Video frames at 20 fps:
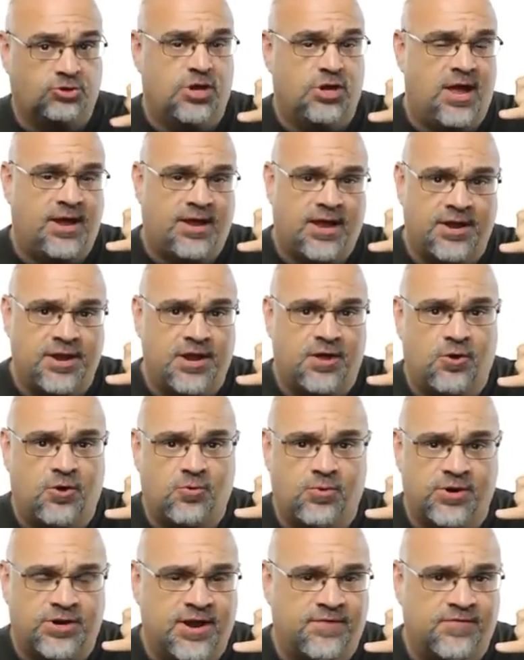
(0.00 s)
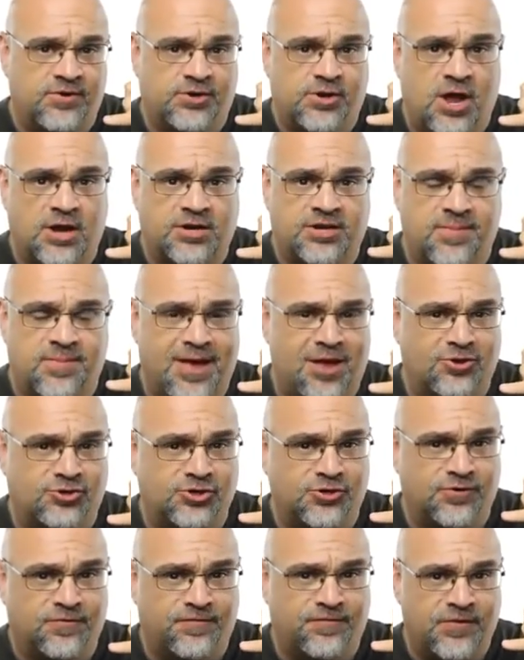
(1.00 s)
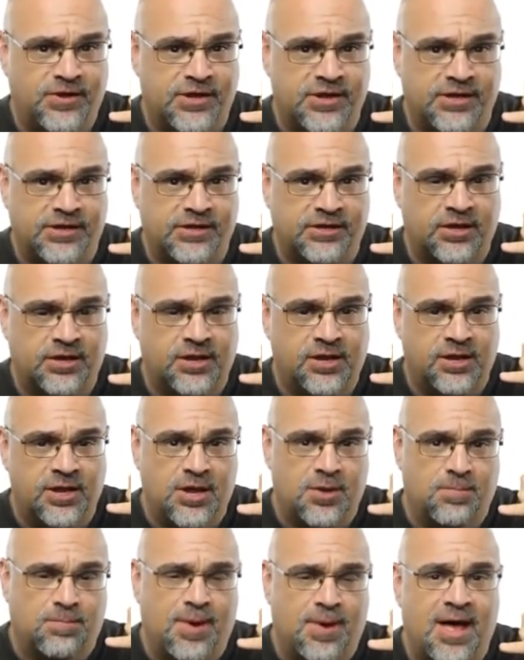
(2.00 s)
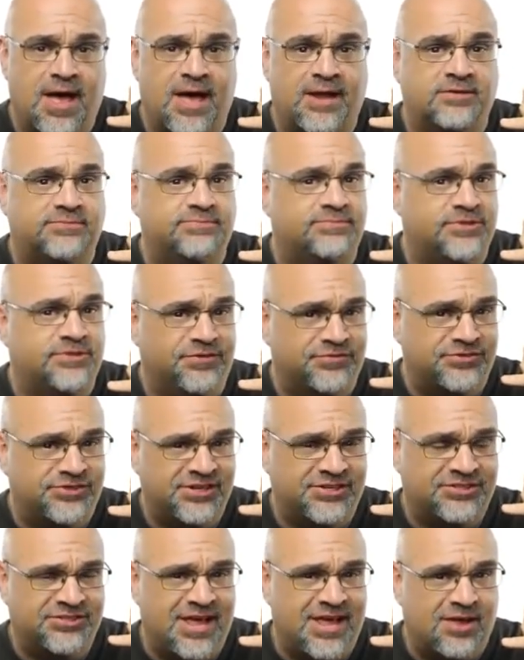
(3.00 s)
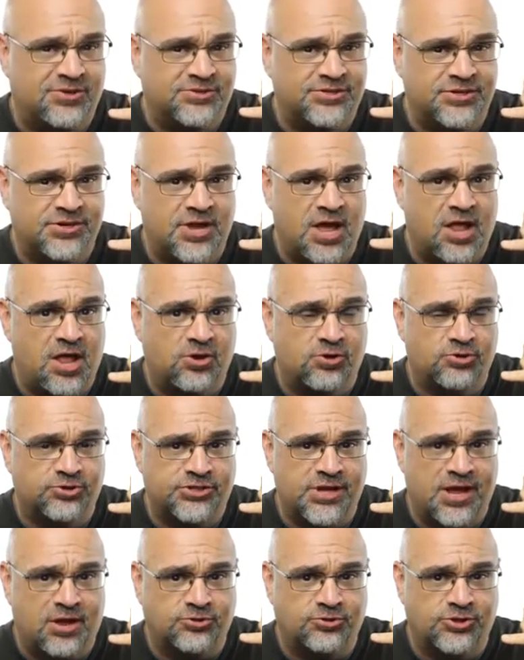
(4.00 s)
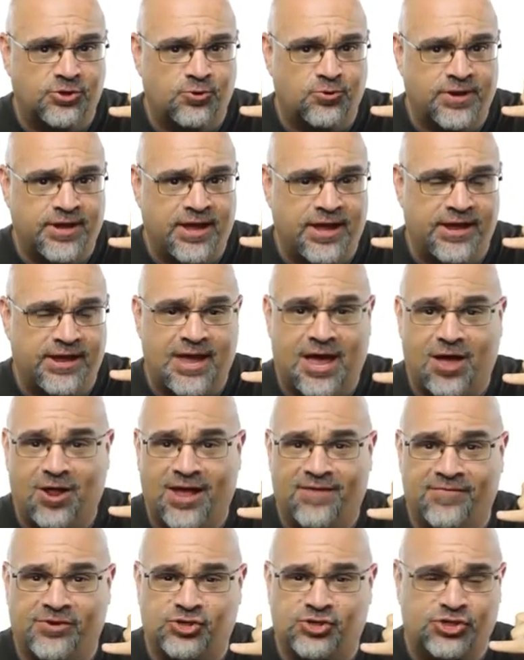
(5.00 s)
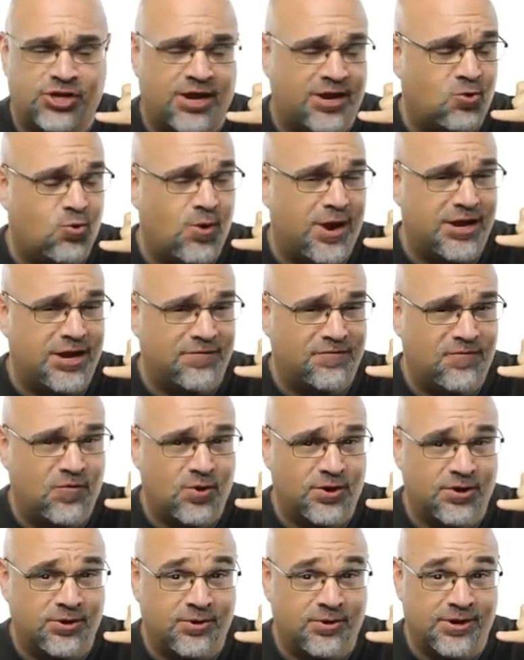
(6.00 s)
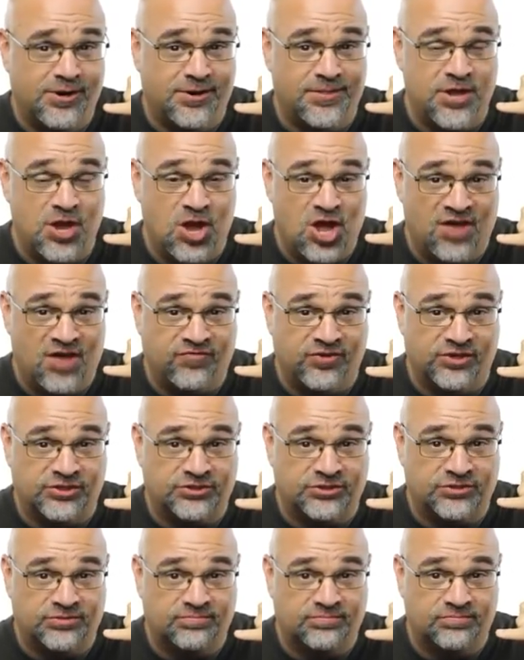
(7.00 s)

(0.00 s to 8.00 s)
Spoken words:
Jack, I know we never talked about your fee, but if $6,000 sounds okay, I'll have a check waiting for you here in the office.